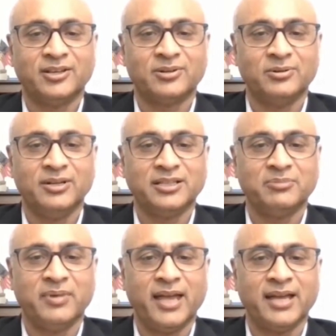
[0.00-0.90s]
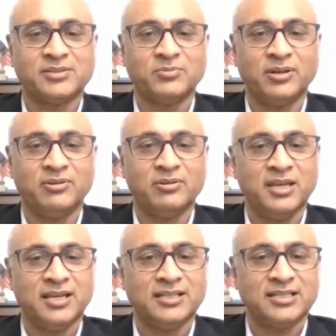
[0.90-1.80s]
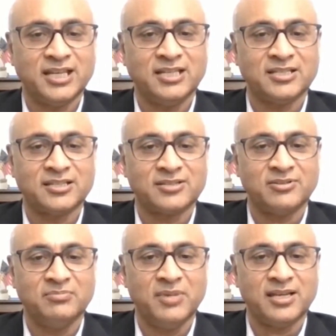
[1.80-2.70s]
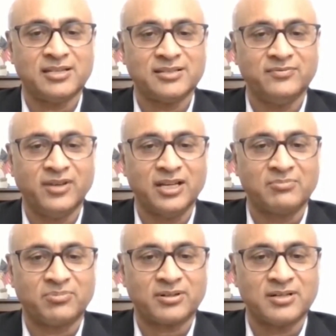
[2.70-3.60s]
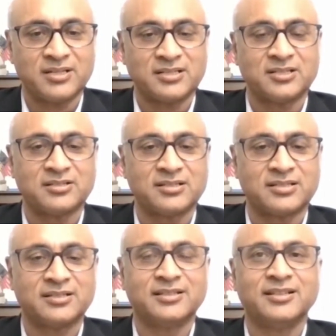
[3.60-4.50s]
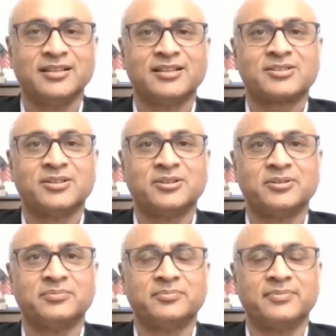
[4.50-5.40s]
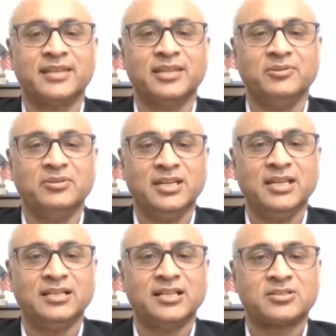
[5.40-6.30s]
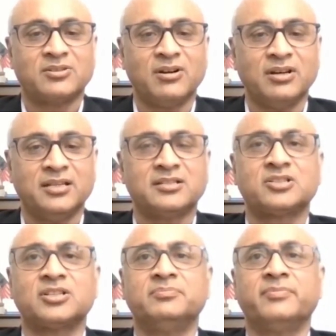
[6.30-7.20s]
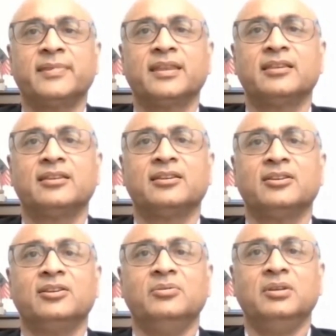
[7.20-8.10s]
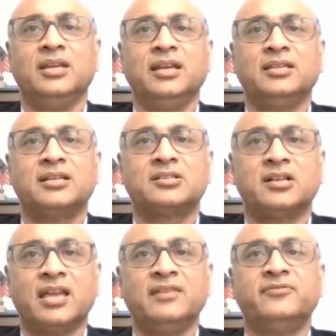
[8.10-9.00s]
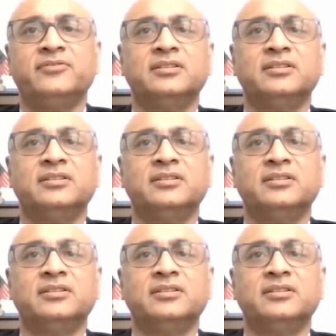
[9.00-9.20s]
you're holding the bags when you're making the changes. You're making some very important decisions. So you need the strong leadership. You need the drive,